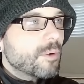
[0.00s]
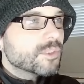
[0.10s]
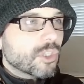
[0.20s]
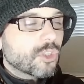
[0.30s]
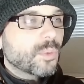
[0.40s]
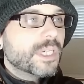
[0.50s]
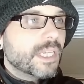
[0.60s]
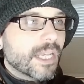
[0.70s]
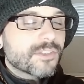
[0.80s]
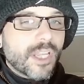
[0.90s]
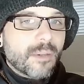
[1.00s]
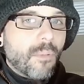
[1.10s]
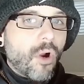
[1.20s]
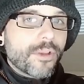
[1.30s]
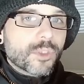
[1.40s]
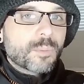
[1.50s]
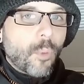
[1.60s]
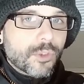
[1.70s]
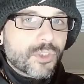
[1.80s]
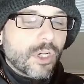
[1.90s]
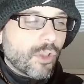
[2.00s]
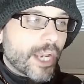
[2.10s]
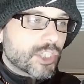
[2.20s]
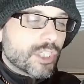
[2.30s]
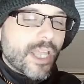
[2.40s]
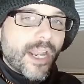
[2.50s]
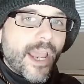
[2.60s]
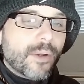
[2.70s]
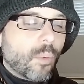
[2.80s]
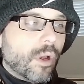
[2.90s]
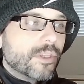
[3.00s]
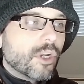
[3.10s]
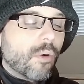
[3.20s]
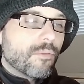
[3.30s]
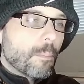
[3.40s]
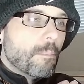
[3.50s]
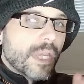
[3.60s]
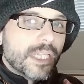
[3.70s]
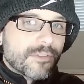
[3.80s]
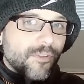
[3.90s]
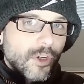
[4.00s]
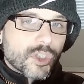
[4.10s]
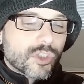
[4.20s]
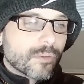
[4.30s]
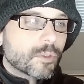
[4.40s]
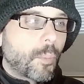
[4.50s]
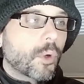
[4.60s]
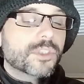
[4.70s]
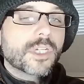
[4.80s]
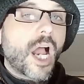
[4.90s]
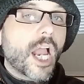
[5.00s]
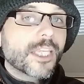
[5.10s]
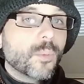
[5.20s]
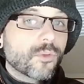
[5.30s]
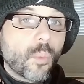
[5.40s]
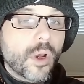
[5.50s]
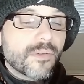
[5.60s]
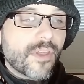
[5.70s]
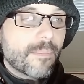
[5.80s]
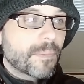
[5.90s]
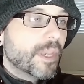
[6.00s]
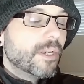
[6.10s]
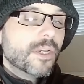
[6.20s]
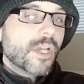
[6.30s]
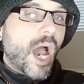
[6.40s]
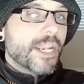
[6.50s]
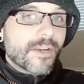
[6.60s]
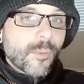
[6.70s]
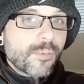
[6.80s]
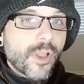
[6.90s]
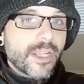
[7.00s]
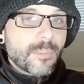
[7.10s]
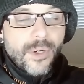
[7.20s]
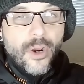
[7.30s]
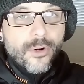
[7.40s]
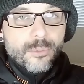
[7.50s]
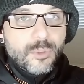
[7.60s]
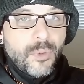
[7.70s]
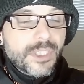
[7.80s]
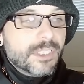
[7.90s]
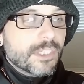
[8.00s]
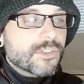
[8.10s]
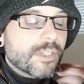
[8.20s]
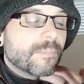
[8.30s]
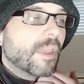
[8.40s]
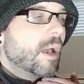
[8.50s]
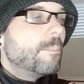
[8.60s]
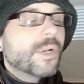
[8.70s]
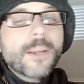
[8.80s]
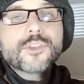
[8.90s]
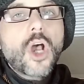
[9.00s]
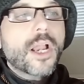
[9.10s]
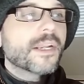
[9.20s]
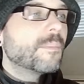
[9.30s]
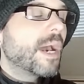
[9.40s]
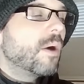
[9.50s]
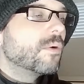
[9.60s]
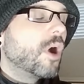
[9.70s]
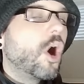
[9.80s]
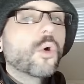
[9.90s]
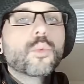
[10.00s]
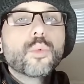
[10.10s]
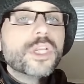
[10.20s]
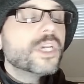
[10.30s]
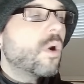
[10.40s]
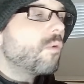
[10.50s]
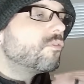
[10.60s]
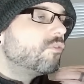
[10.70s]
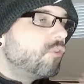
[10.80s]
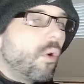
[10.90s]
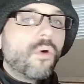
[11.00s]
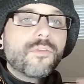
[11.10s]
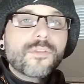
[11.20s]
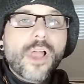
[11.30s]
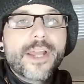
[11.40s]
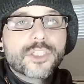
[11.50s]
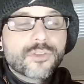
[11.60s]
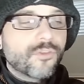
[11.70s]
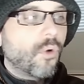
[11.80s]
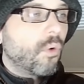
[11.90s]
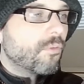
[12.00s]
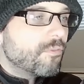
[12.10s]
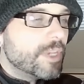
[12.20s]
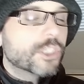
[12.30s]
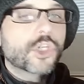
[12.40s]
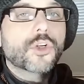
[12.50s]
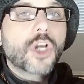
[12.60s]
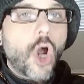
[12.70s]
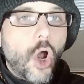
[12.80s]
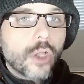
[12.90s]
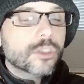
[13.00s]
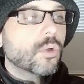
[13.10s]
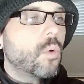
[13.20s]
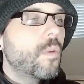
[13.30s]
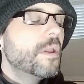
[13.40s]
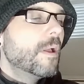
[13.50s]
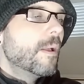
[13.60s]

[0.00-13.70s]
there was a 3DS like Mario Sports collection that had, you know, mini versions of sports, and hockey was one of them. I never played it, but I heard it was pretty decent. But I'm talking about a real full-fledged, full-featured console,